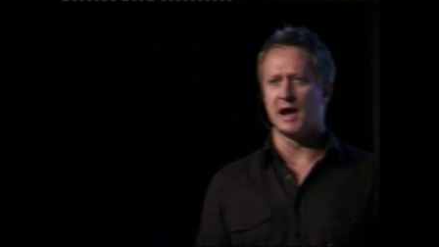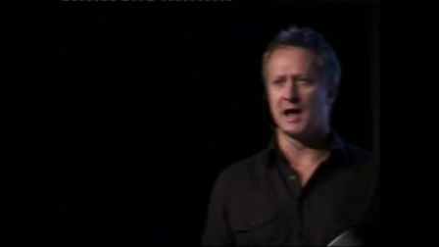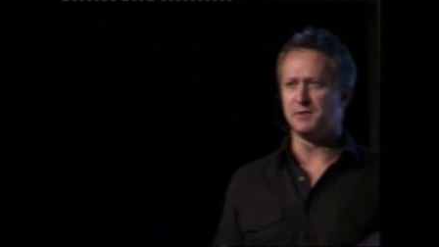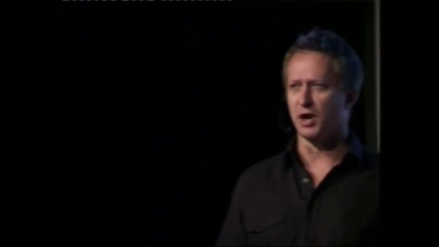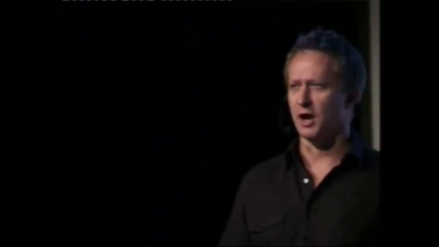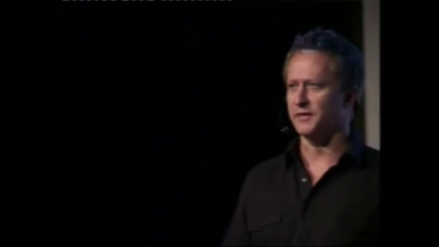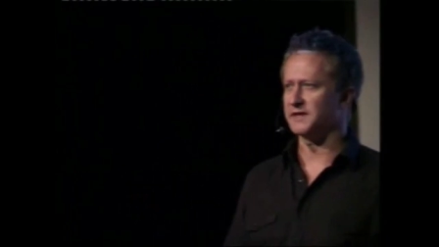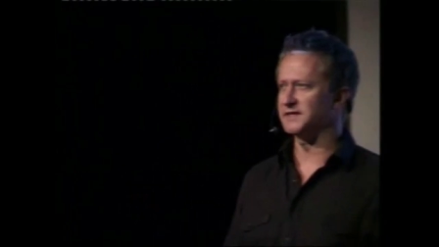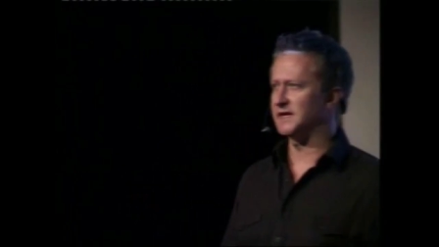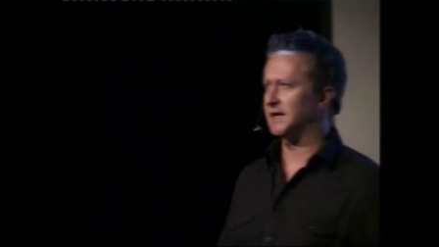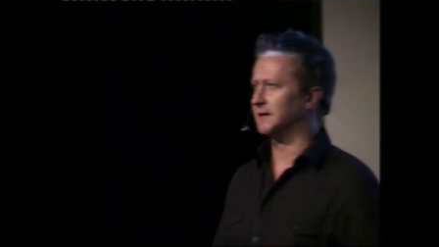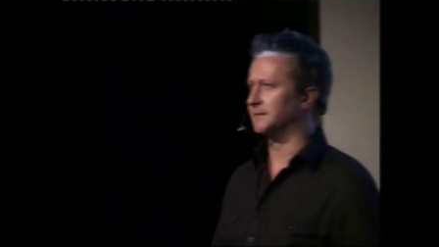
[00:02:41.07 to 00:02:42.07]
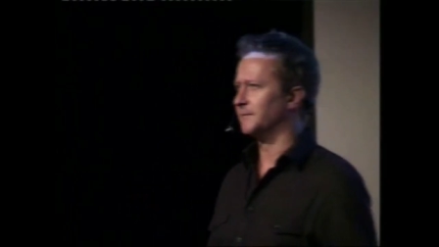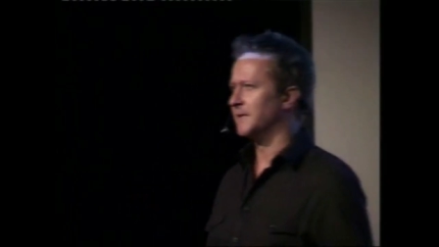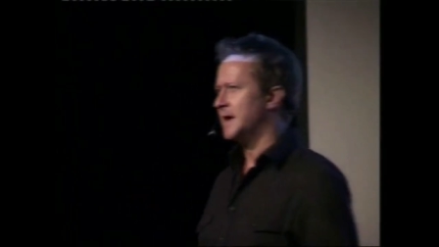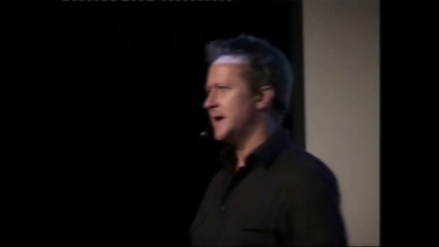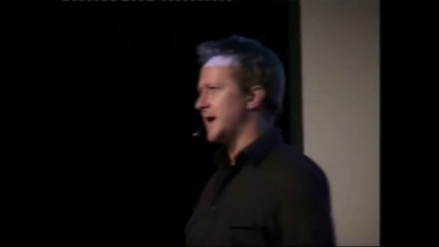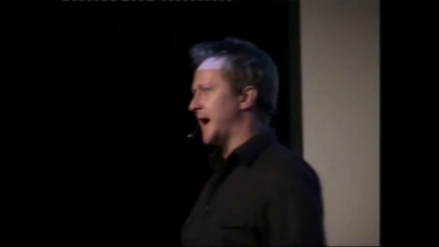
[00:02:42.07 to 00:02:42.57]
And I'd be on the scene.
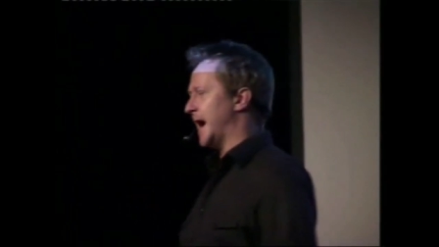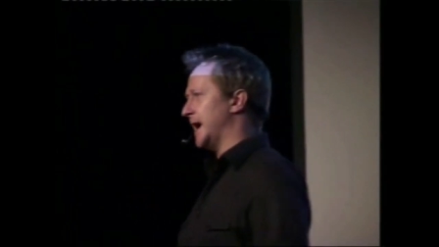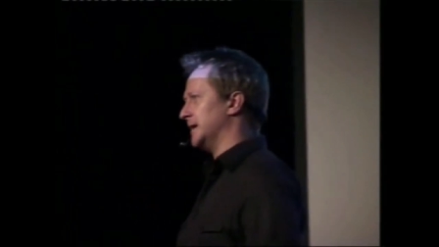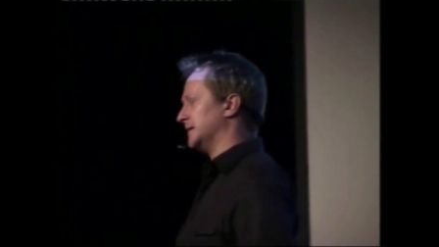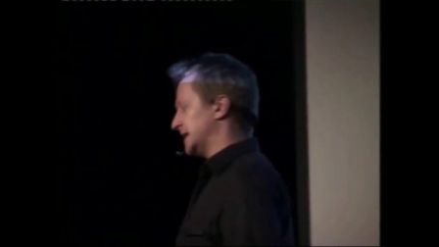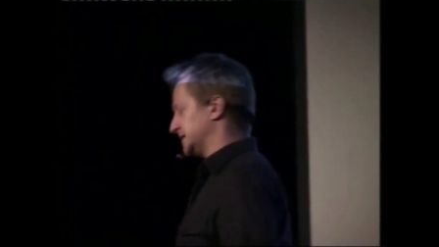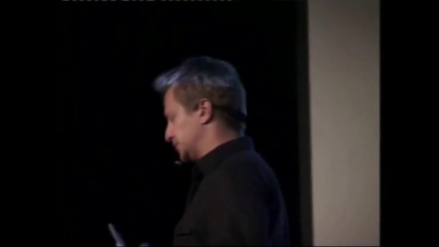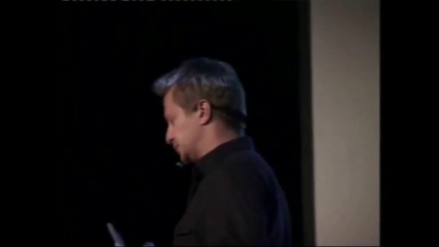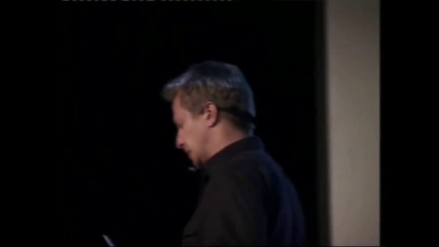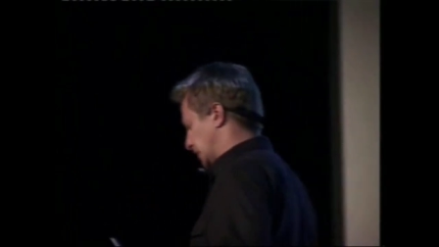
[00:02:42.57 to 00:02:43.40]
And as a